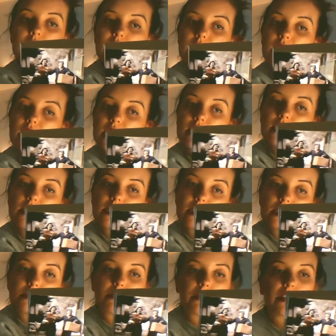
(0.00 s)
is the
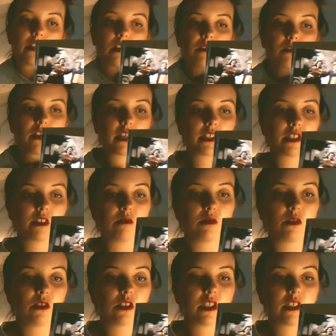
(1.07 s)
spring of
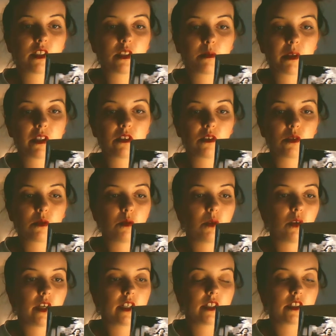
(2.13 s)
1940 and the spectre of the
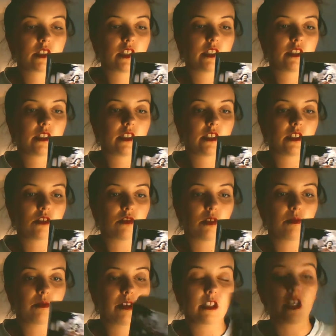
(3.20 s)
war has turned into
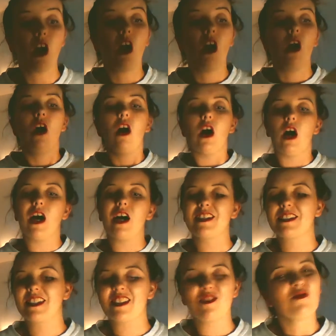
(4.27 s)
grim reality.
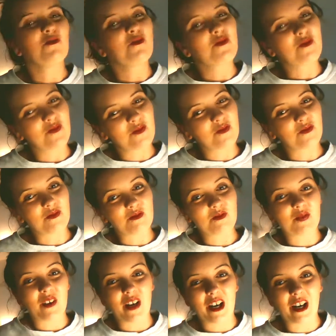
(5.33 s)
See,
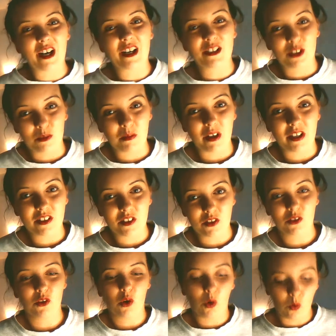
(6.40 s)
I don't mind a
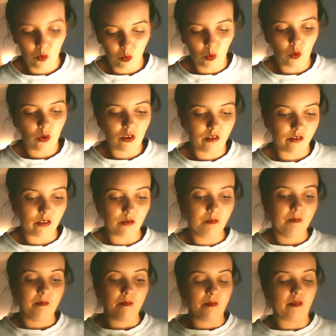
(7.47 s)
good old war novel.
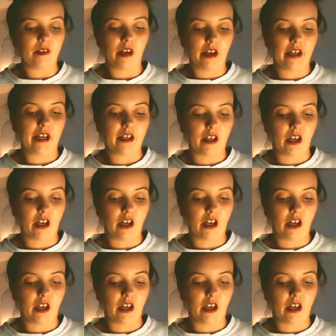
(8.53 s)
I